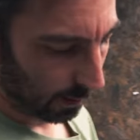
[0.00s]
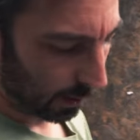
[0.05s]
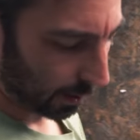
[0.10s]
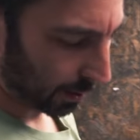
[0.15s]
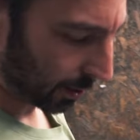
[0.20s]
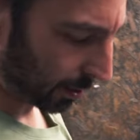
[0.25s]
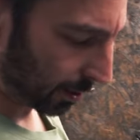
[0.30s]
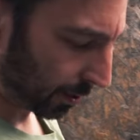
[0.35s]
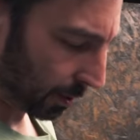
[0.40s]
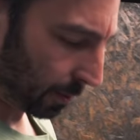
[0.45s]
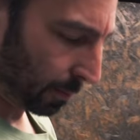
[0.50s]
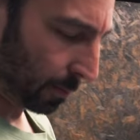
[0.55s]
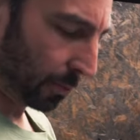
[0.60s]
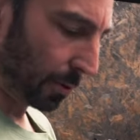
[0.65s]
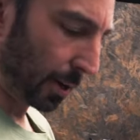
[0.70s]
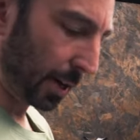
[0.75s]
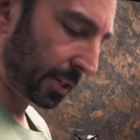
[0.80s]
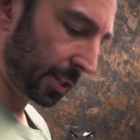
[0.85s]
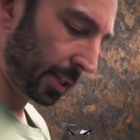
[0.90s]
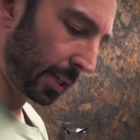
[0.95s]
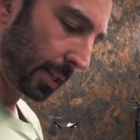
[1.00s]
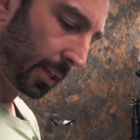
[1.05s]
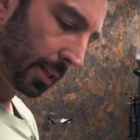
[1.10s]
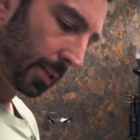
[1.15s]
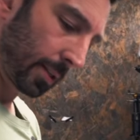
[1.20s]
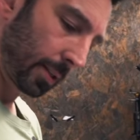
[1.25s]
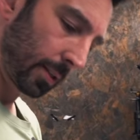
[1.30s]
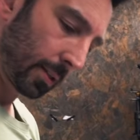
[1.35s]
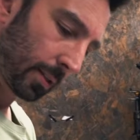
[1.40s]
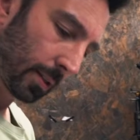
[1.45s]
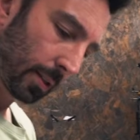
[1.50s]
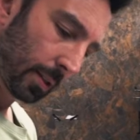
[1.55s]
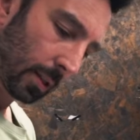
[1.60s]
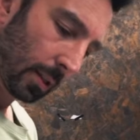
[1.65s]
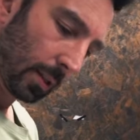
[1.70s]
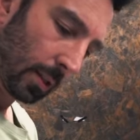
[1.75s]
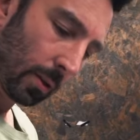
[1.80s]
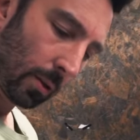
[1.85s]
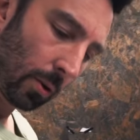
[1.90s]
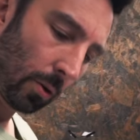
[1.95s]
let's just compress it.
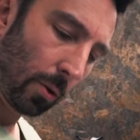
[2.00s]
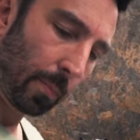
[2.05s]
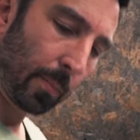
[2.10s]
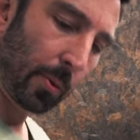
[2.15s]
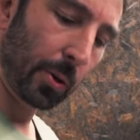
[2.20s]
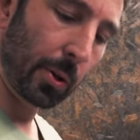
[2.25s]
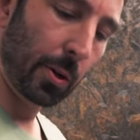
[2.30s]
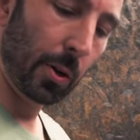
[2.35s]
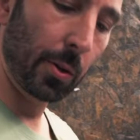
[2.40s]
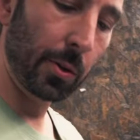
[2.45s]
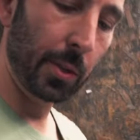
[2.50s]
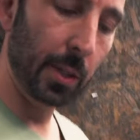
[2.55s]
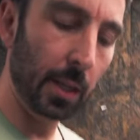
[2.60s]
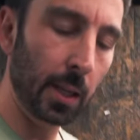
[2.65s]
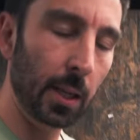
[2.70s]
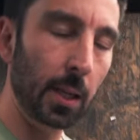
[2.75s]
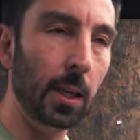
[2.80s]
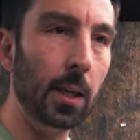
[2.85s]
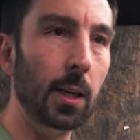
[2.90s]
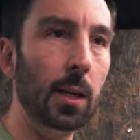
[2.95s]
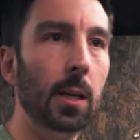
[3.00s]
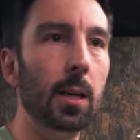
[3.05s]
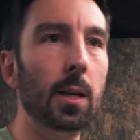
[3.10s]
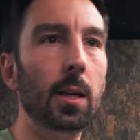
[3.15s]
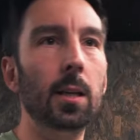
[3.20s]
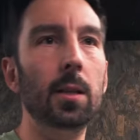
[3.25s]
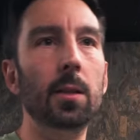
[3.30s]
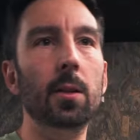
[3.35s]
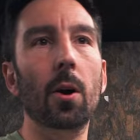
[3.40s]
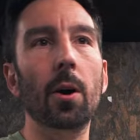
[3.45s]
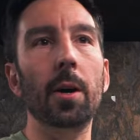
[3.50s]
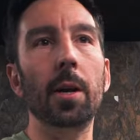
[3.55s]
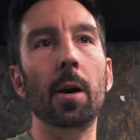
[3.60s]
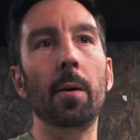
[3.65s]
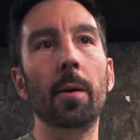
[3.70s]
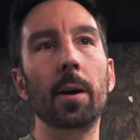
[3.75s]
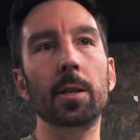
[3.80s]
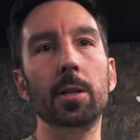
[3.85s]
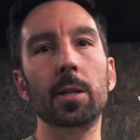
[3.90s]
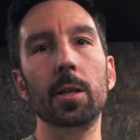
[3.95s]
Or we'll put it on the
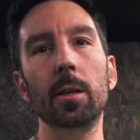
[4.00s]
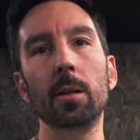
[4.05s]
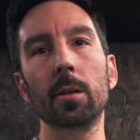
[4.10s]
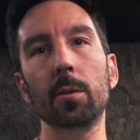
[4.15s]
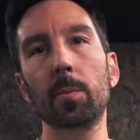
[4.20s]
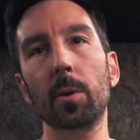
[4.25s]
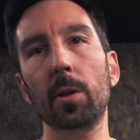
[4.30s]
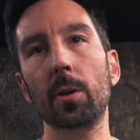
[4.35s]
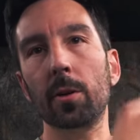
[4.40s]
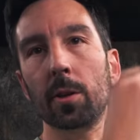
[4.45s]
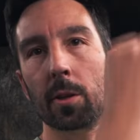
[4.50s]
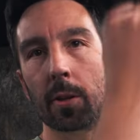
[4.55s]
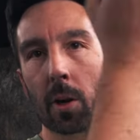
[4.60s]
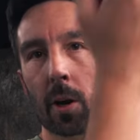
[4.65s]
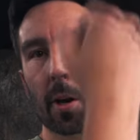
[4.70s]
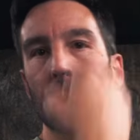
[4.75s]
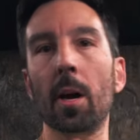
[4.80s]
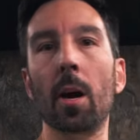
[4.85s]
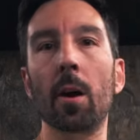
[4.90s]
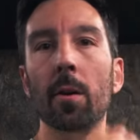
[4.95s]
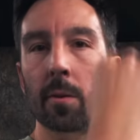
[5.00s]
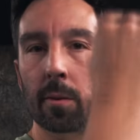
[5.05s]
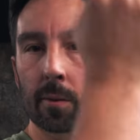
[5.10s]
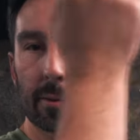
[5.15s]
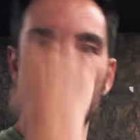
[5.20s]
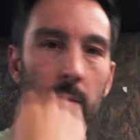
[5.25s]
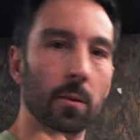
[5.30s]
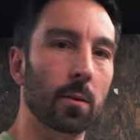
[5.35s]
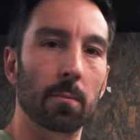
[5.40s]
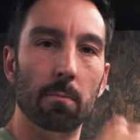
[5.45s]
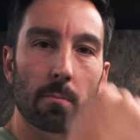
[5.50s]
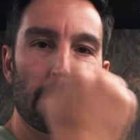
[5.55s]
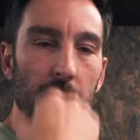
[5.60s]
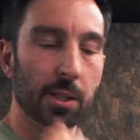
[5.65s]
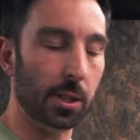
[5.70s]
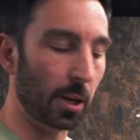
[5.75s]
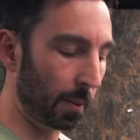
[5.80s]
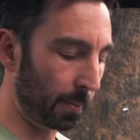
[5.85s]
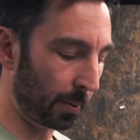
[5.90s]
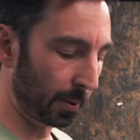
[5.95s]
dyno, actually. Let's put it on the dyno and
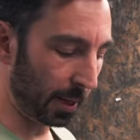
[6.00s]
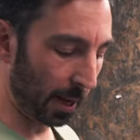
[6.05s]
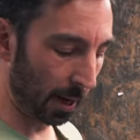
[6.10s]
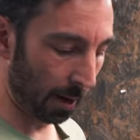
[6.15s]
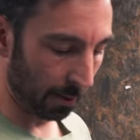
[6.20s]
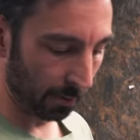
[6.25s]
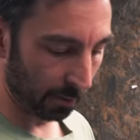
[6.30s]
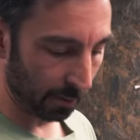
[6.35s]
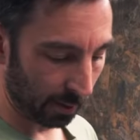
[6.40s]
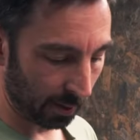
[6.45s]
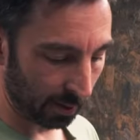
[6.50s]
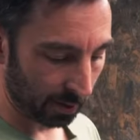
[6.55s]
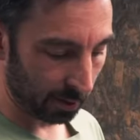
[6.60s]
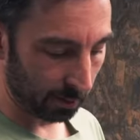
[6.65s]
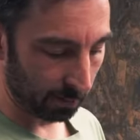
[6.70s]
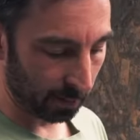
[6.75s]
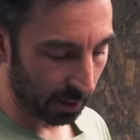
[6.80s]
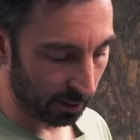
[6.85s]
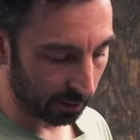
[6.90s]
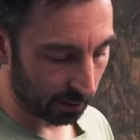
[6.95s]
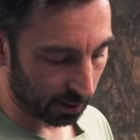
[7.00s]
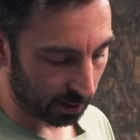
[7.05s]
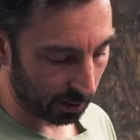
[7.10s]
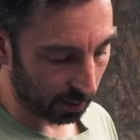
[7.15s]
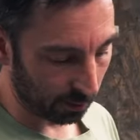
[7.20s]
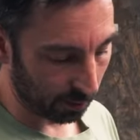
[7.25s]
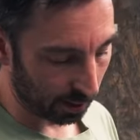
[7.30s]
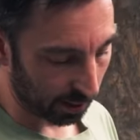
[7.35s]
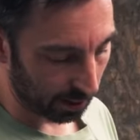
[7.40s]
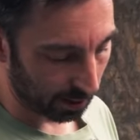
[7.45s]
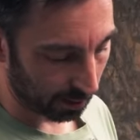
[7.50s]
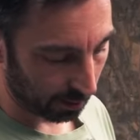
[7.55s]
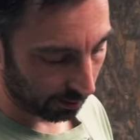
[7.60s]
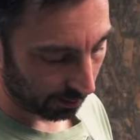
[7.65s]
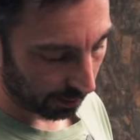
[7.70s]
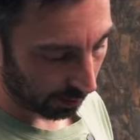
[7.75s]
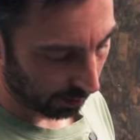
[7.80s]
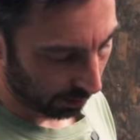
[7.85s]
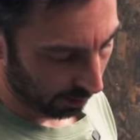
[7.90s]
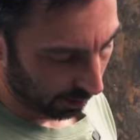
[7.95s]
mash it up and down, and we'll actually be able to see what that's
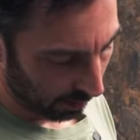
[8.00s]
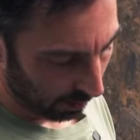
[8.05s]
doing.